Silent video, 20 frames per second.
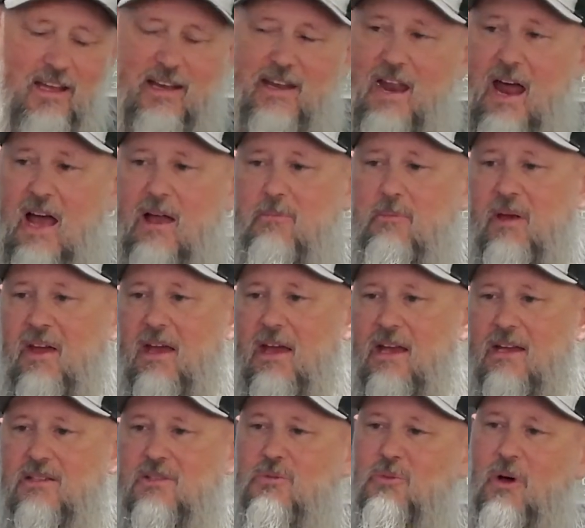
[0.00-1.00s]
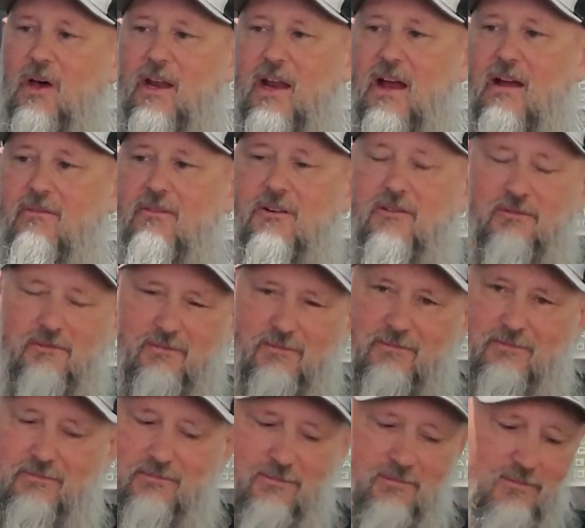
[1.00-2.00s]
Knipex, whatever.
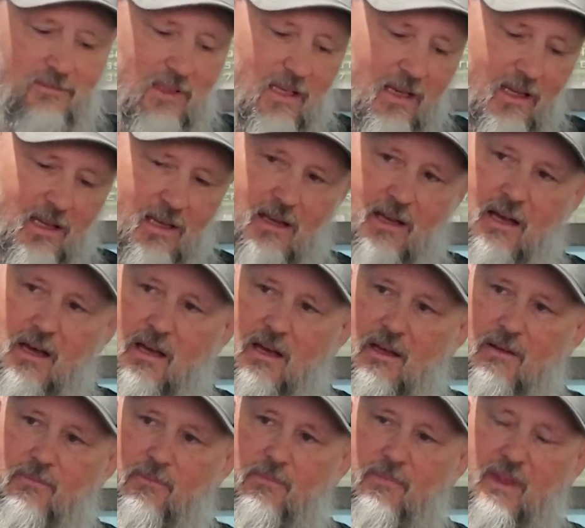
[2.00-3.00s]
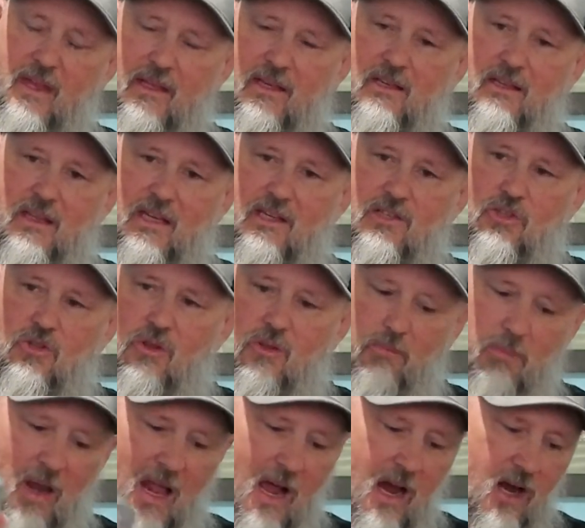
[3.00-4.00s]
These are
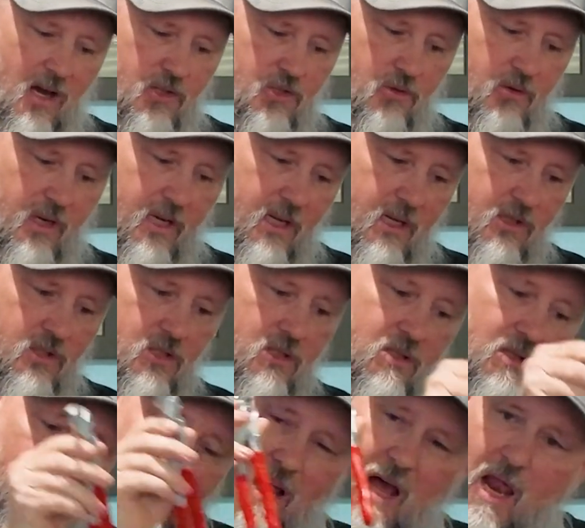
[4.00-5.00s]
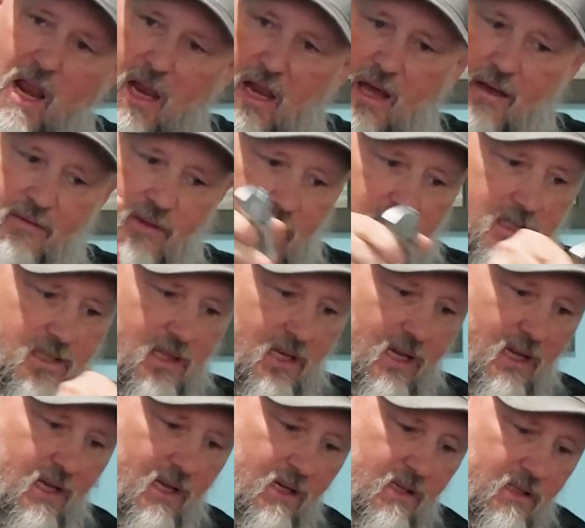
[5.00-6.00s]
the pliers wrench. Love these
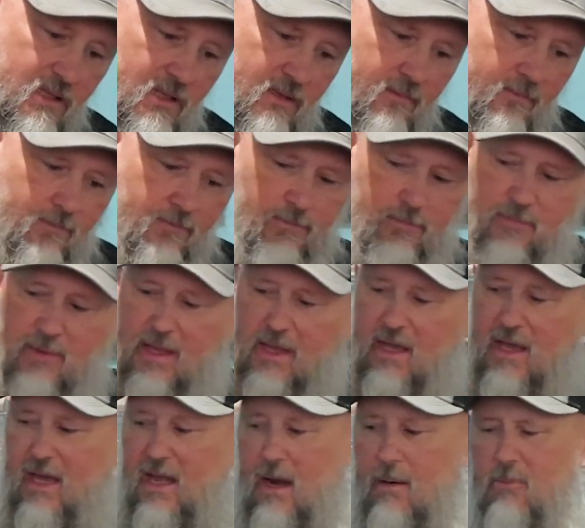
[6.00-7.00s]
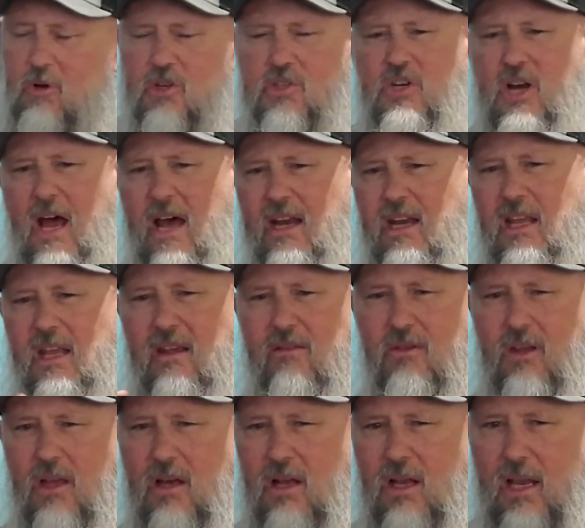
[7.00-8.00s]
things. And I'm gonna try to
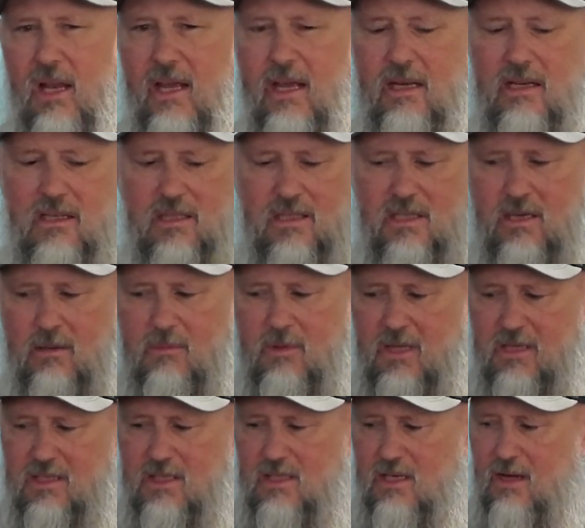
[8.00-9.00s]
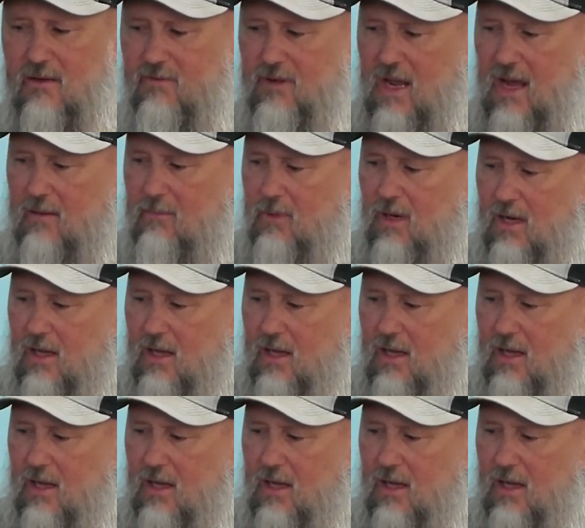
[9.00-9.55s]
give you a link to some of this stuff down